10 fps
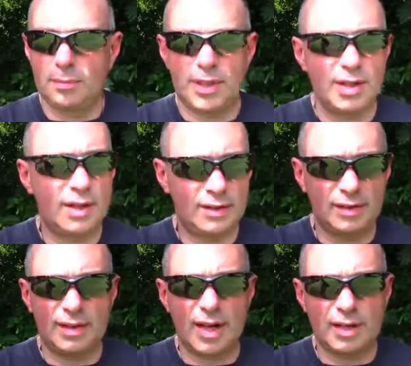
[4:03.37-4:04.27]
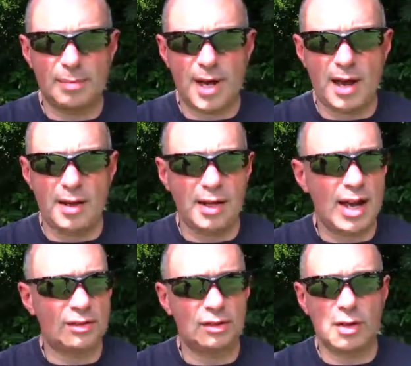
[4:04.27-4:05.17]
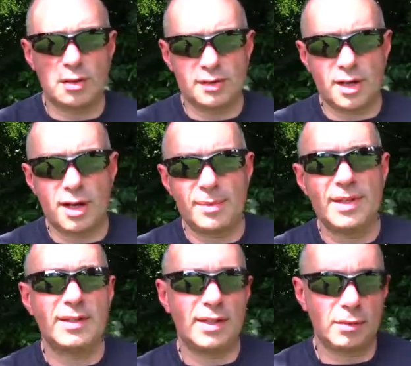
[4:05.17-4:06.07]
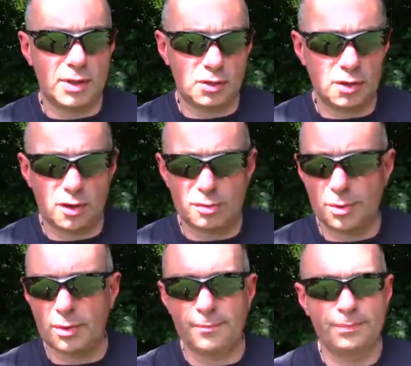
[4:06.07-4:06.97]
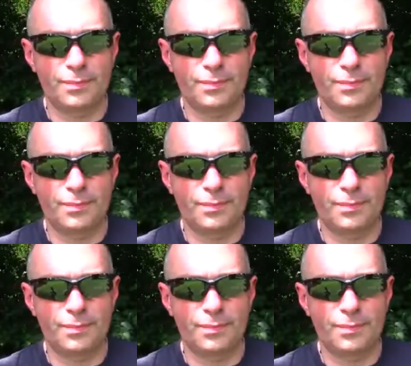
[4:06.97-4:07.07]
Because it's got the battery, lasts a long time, easily rechargeable.